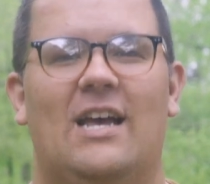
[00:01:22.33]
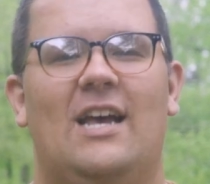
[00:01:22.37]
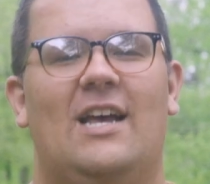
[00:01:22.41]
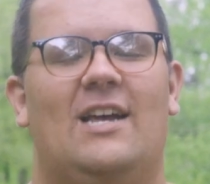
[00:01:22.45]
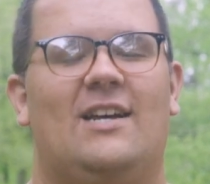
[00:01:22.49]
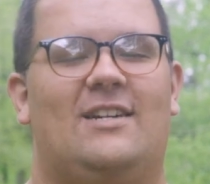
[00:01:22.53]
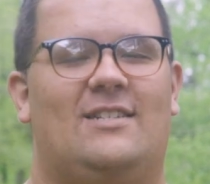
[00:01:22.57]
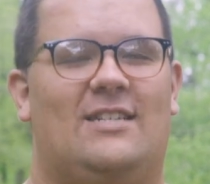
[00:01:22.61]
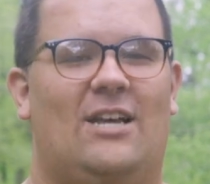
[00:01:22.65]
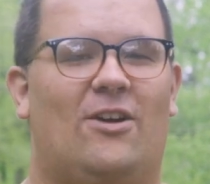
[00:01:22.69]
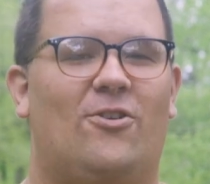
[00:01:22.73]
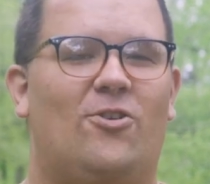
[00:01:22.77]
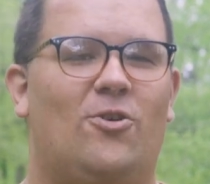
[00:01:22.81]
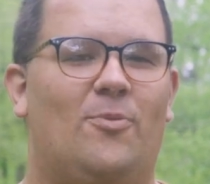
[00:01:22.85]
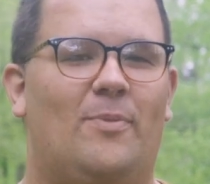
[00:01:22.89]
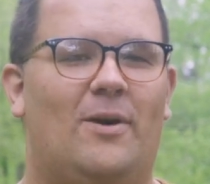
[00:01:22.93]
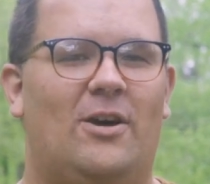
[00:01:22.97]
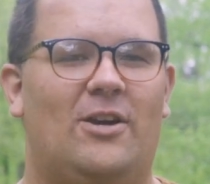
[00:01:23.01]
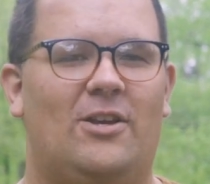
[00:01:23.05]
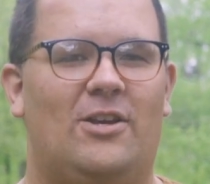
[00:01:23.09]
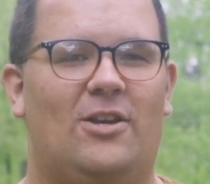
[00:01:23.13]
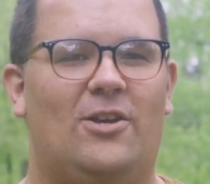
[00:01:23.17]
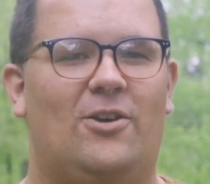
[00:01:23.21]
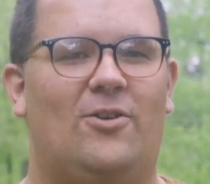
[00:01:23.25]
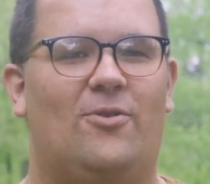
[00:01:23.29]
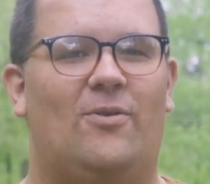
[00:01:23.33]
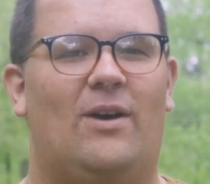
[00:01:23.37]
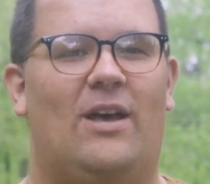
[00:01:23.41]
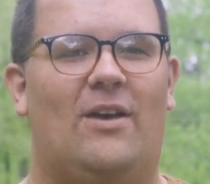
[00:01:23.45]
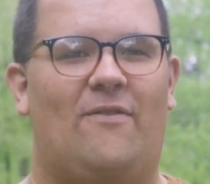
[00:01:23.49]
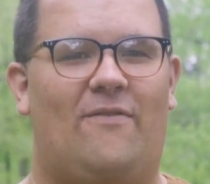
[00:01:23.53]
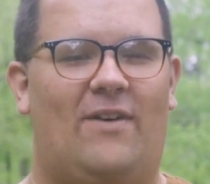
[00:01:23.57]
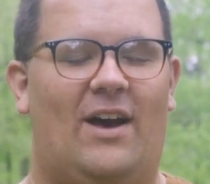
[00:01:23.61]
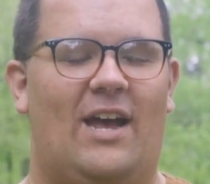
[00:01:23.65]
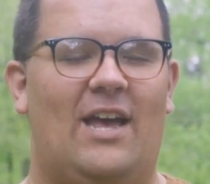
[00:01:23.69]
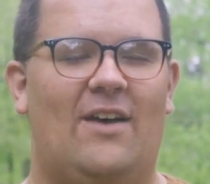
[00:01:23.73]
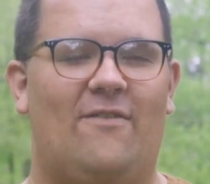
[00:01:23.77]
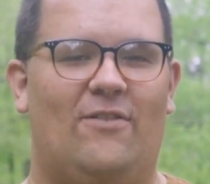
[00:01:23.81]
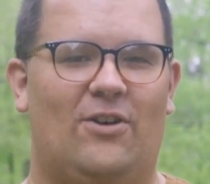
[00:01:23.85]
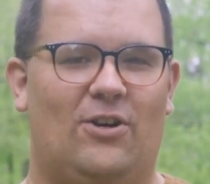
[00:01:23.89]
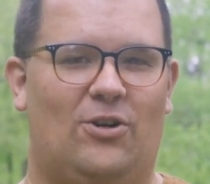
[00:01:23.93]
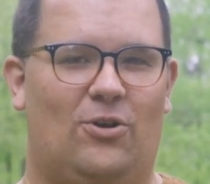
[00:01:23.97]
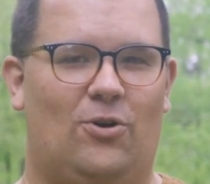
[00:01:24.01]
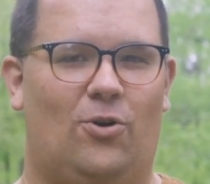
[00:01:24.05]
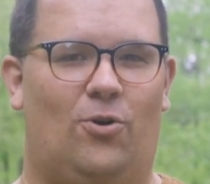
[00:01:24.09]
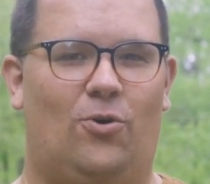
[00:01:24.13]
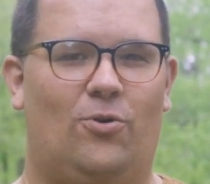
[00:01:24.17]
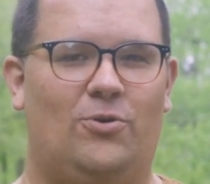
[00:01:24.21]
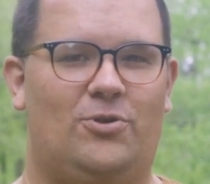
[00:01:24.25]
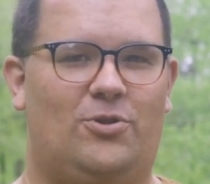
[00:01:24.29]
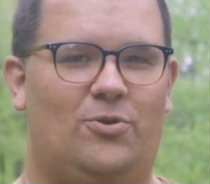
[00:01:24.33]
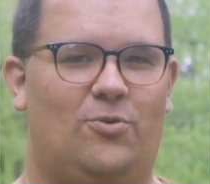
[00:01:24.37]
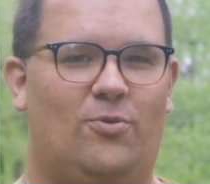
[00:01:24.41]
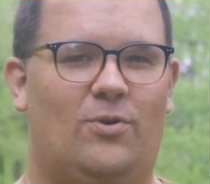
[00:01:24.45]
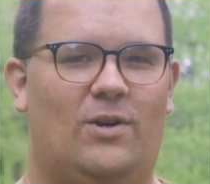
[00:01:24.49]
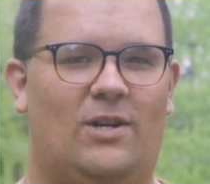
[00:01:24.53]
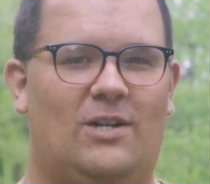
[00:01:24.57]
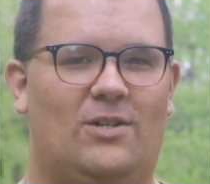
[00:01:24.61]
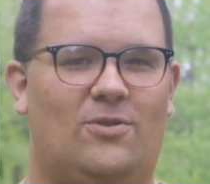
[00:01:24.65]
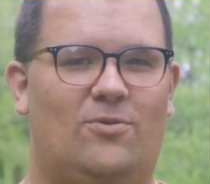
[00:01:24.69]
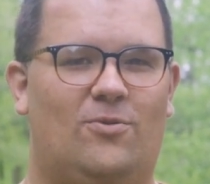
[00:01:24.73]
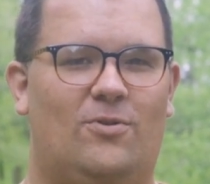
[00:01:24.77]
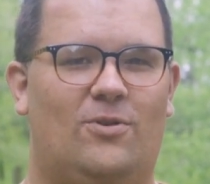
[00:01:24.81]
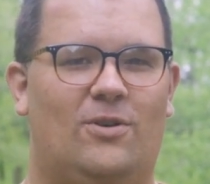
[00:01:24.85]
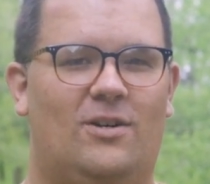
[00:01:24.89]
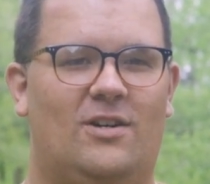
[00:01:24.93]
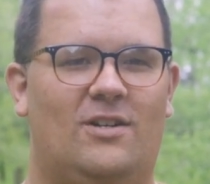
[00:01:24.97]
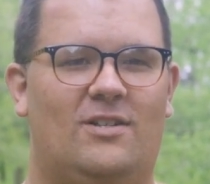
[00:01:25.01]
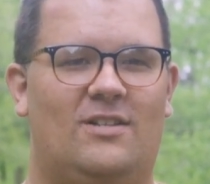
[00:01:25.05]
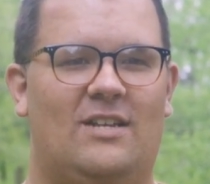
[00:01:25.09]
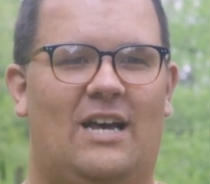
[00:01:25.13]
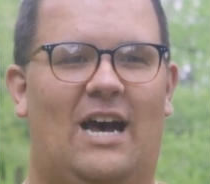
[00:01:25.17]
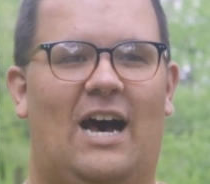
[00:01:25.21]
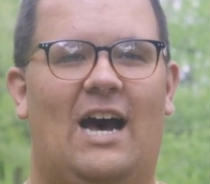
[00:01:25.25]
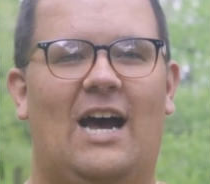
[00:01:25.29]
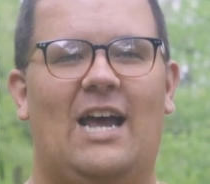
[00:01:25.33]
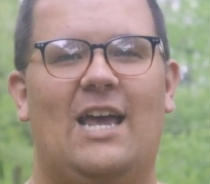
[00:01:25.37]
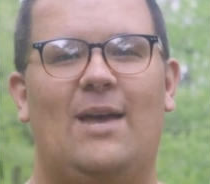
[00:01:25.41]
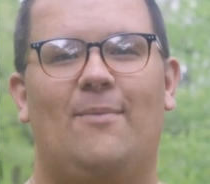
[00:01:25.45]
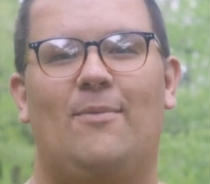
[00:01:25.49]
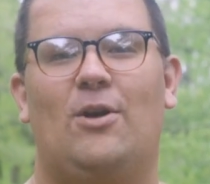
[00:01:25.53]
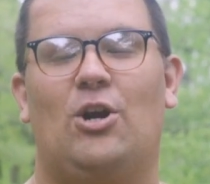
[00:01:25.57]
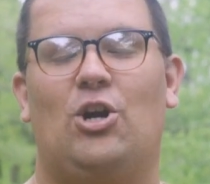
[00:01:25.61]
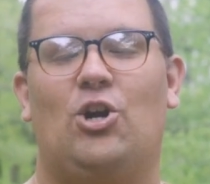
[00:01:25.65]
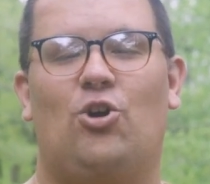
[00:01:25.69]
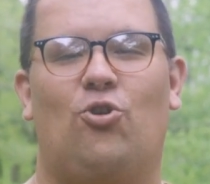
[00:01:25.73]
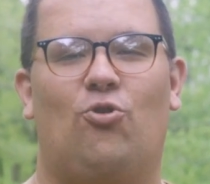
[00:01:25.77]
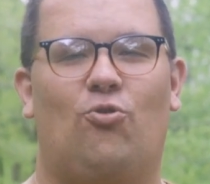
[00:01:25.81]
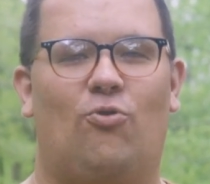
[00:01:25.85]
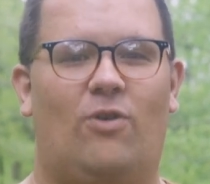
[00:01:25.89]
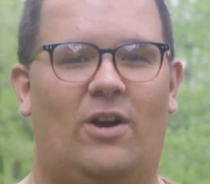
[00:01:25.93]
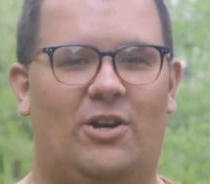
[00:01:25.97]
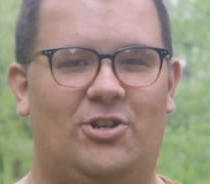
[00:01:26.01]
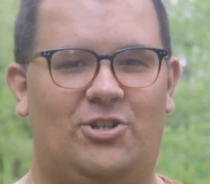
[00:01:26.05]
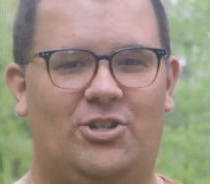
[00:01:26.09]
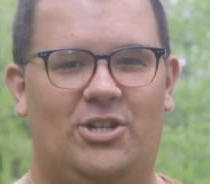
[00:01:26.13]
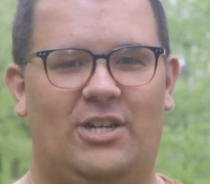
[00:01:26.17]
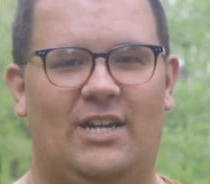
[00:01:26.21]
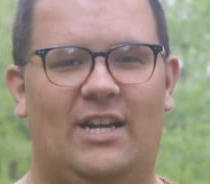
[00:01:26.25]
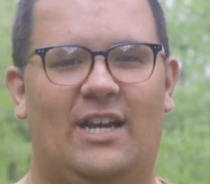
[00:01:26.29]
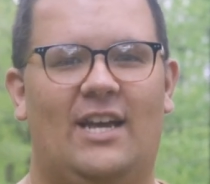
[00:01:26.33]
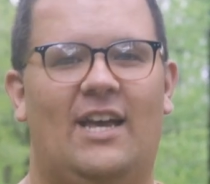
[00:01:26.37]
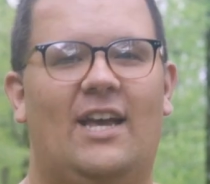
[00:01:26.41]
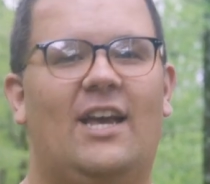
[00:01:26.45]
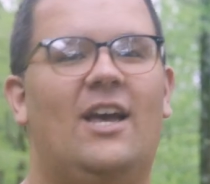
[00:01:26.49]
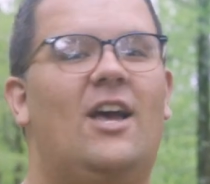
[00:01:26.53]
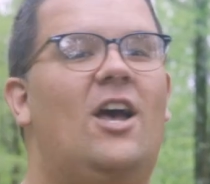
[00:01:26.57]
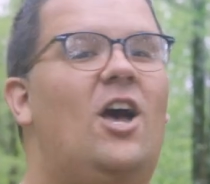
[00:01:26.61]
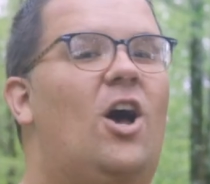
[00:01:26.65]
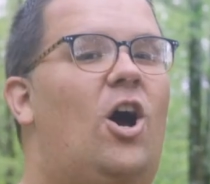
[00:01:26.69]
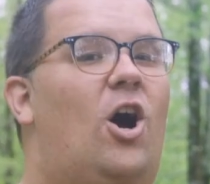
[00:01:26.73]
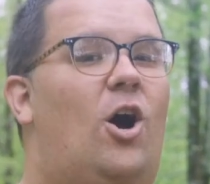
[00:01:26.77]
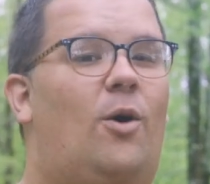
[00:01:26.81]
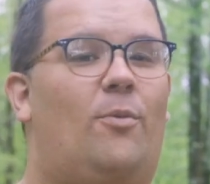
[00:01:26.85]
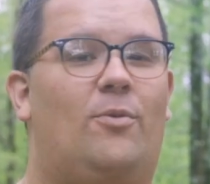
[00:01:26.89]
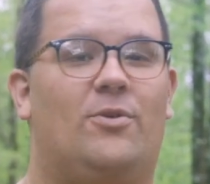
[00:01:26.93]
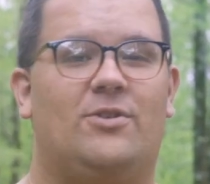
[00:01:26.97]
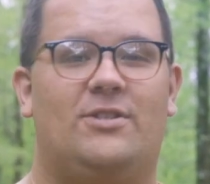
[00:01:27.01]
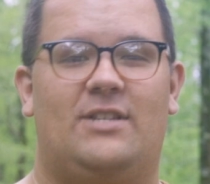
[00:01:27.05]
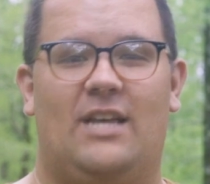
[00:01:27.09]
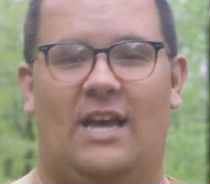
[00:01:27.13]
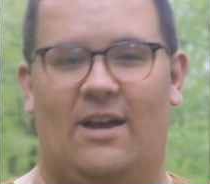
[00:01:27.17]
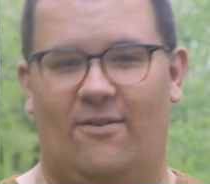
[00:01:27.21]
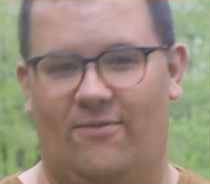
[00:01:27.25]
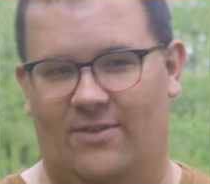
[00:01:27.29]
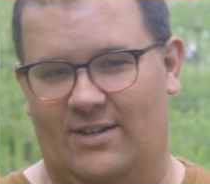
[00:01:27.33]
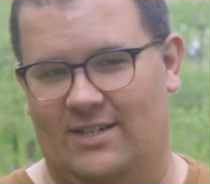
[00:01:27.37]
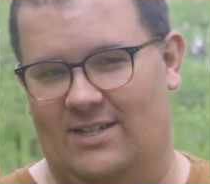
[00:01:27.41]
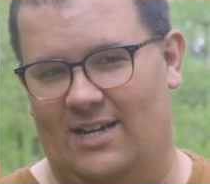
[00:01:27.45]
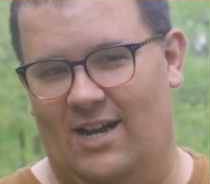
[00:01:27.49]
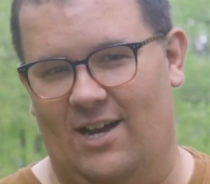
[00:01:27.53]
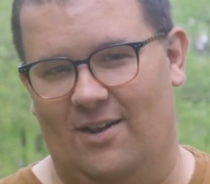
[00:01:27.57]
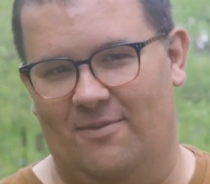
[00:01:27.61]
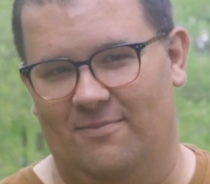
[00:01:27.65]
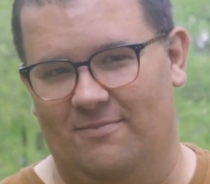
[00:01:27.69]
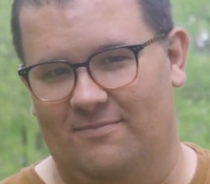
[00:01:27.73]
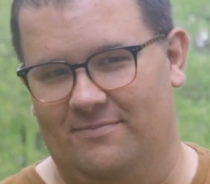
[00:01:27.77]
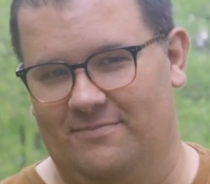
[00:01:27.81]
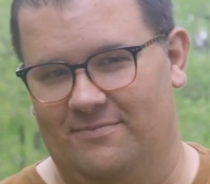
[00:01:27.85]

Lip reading: Because I don't know about you, if I have a goal to work towards, I am crushing it almost every time.